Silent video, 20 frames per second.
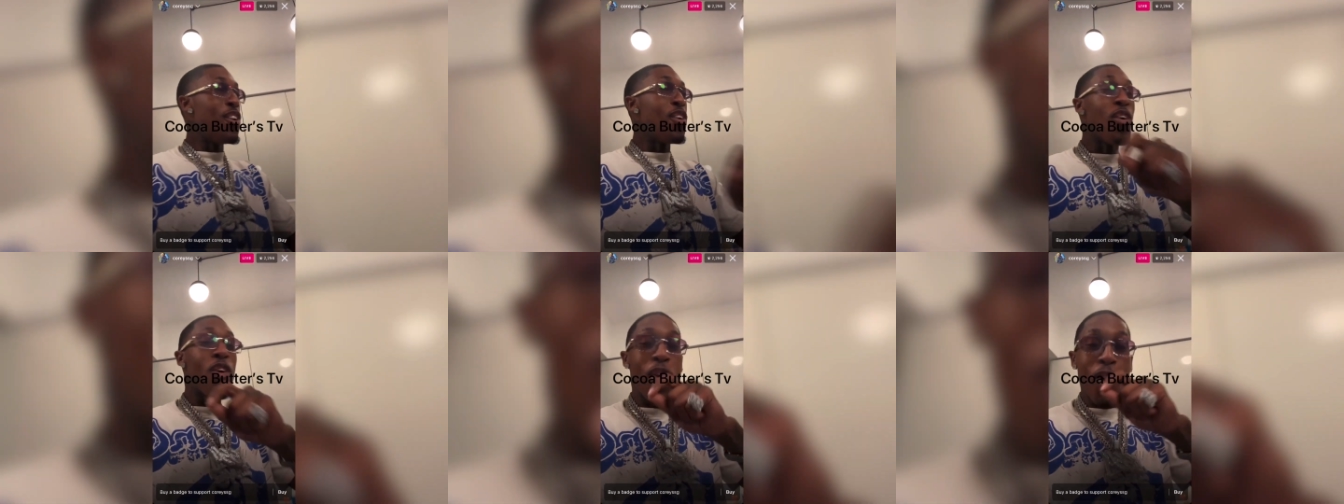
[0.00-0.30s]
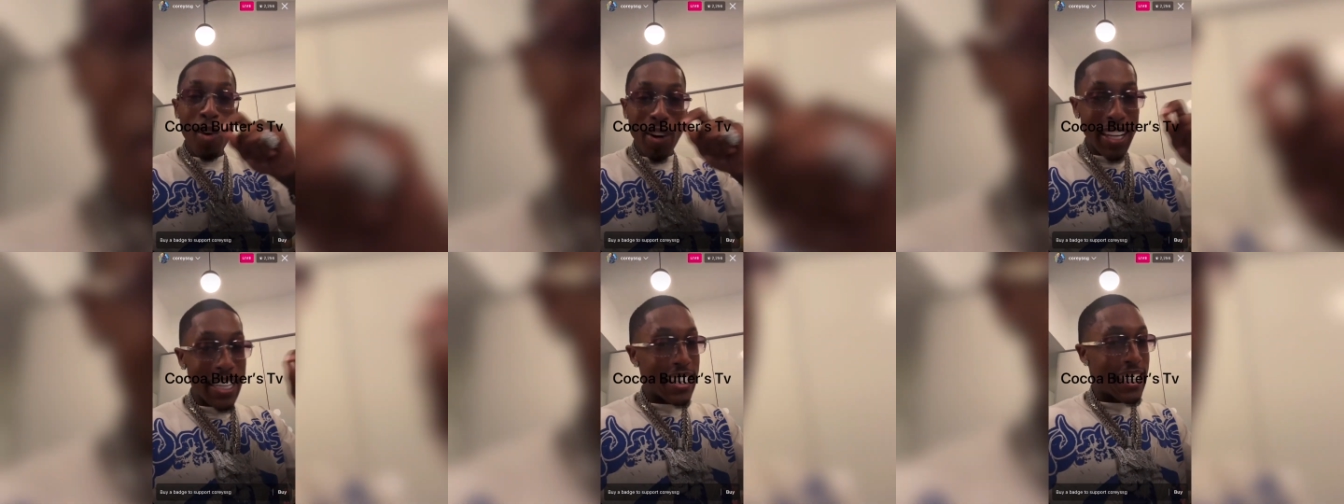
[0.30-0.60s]

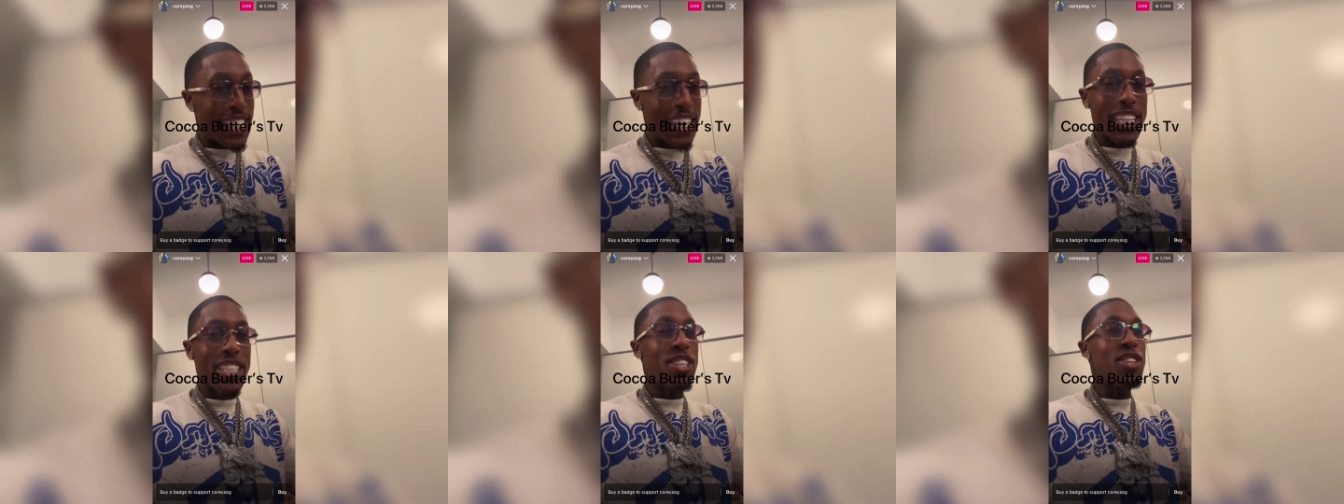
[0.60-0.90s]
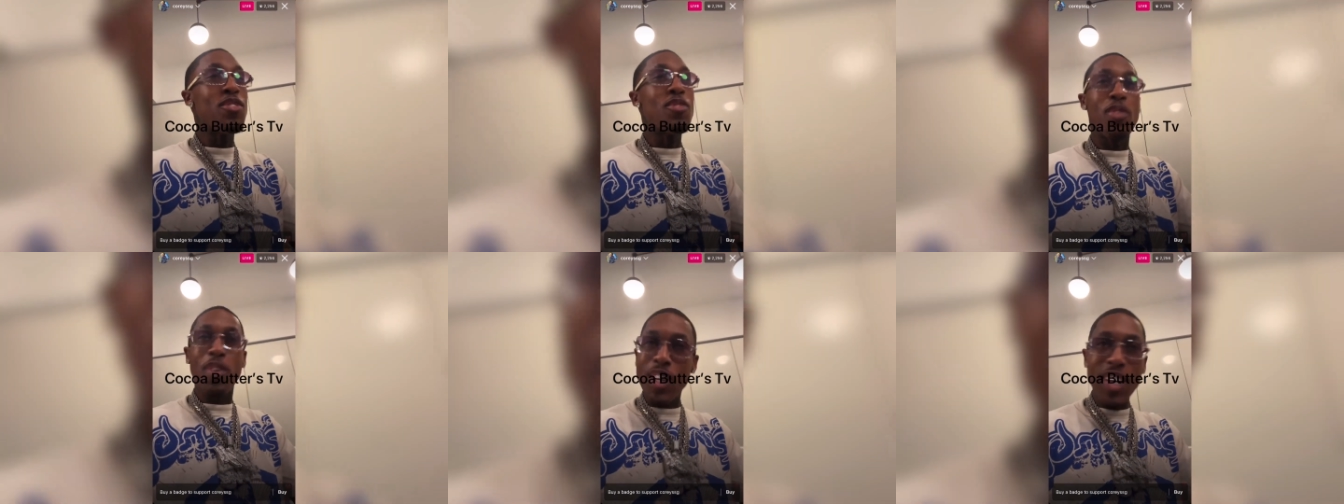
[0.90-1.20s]
Your whole
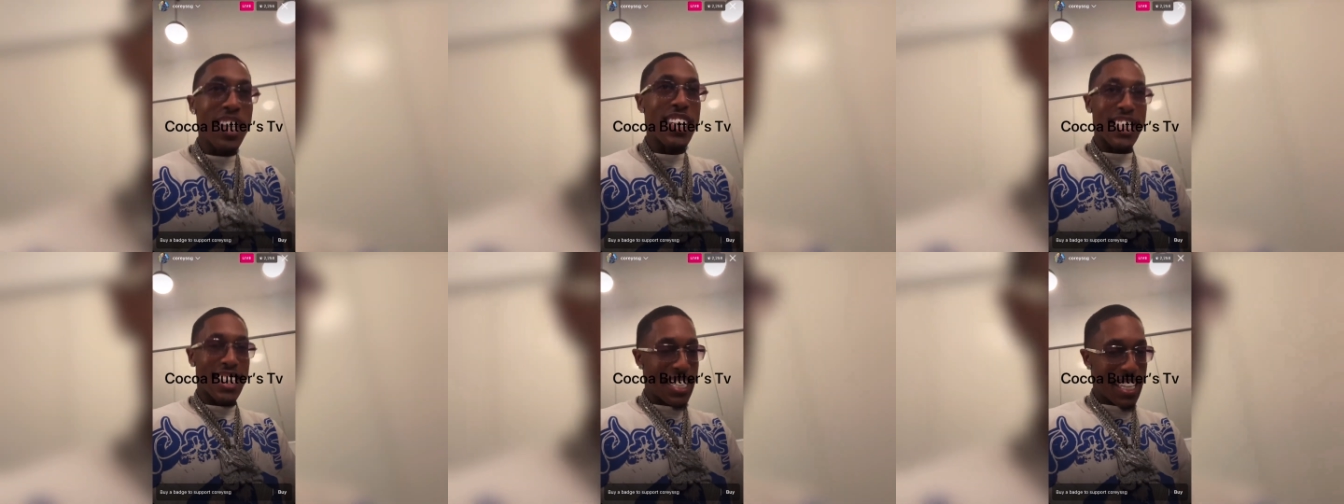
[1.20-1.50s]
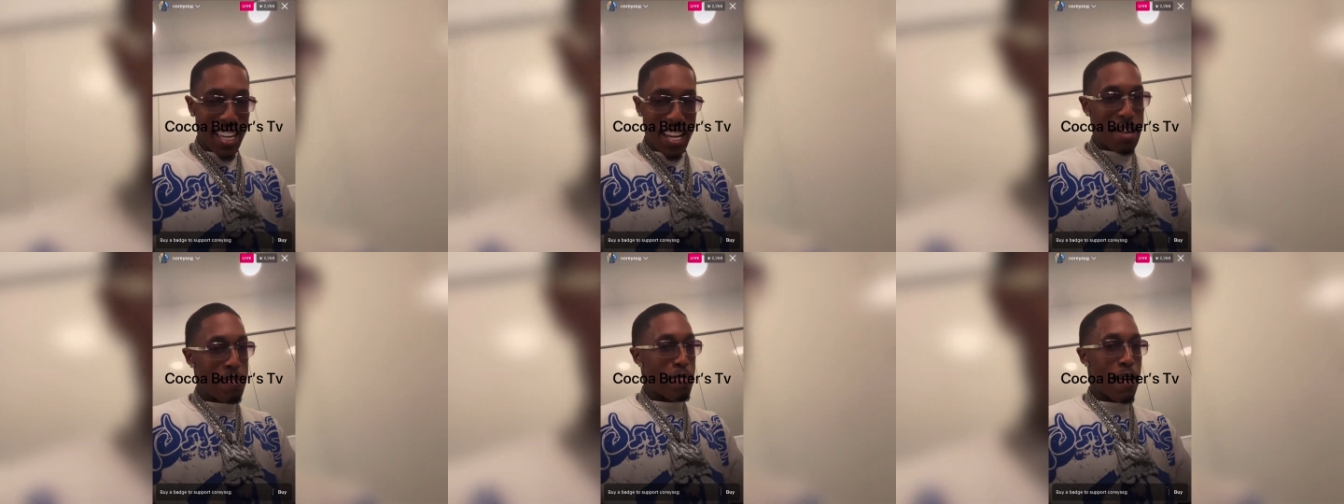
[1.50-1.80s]
intention
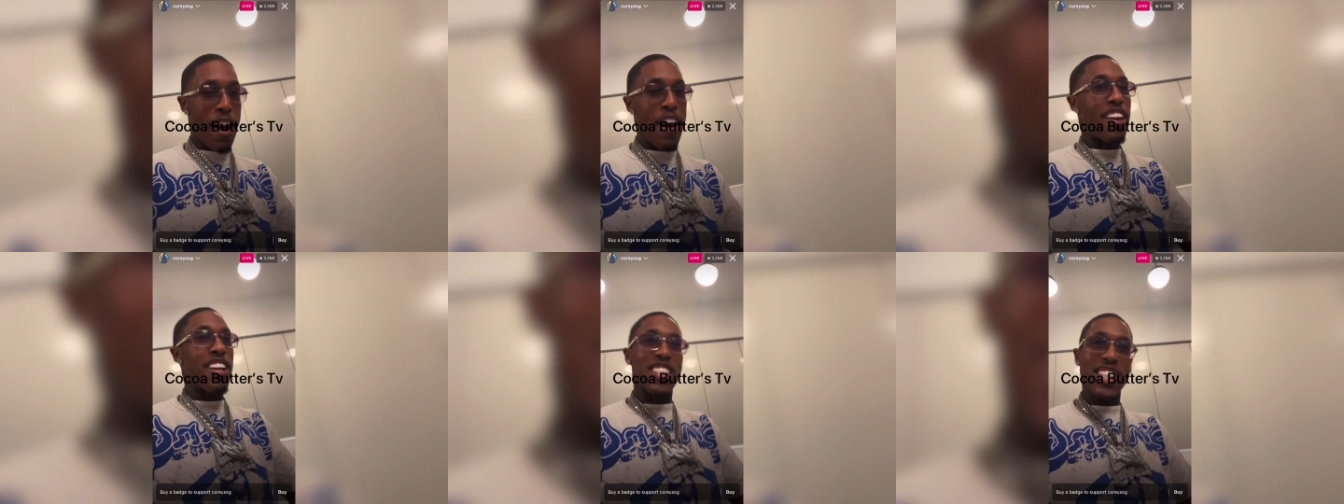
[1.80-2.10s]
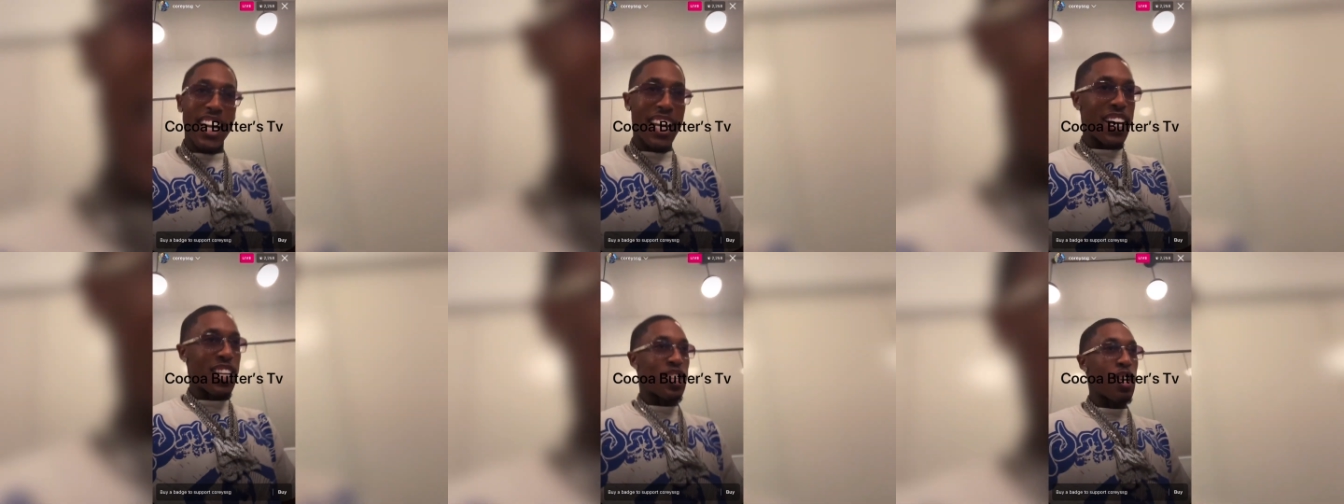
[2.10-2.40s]
was to get
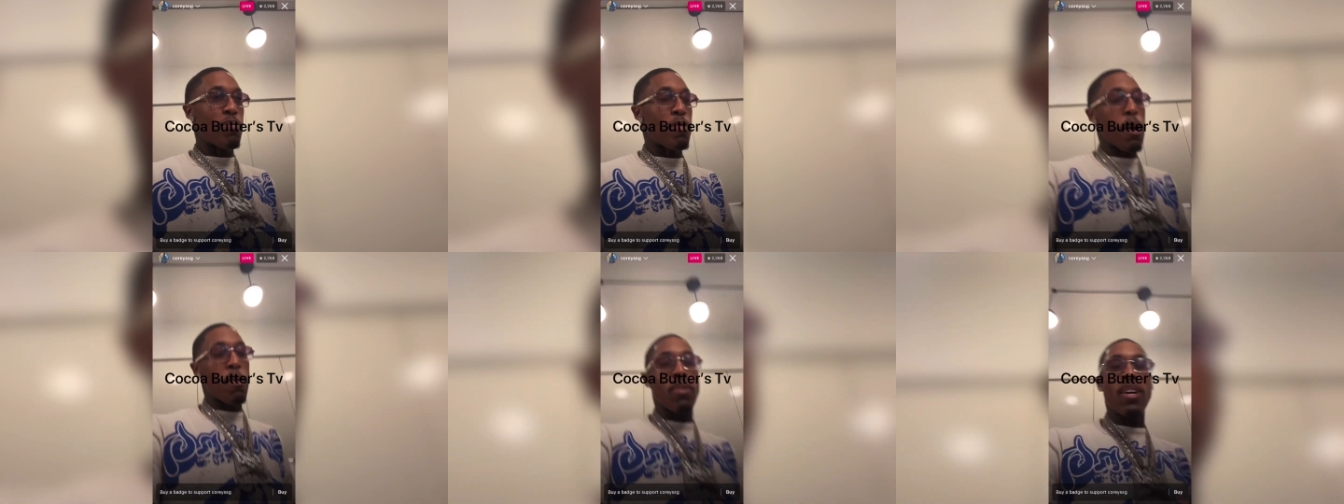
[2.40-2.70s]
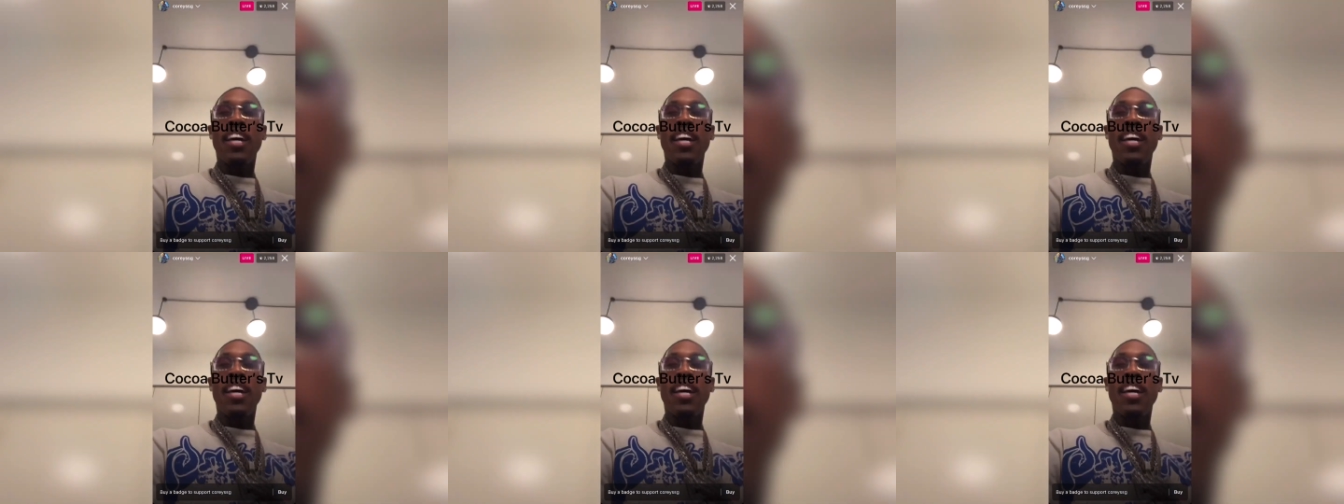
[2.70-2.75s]
married and try to get your